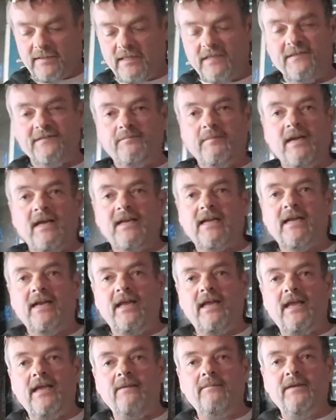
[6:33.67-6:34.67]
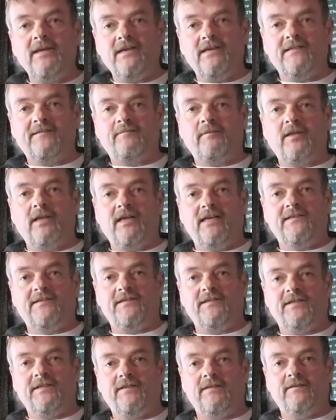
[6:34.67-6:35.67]
that is made out of ABS
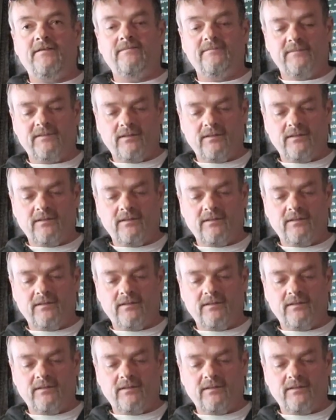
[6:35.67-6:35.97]
plastic.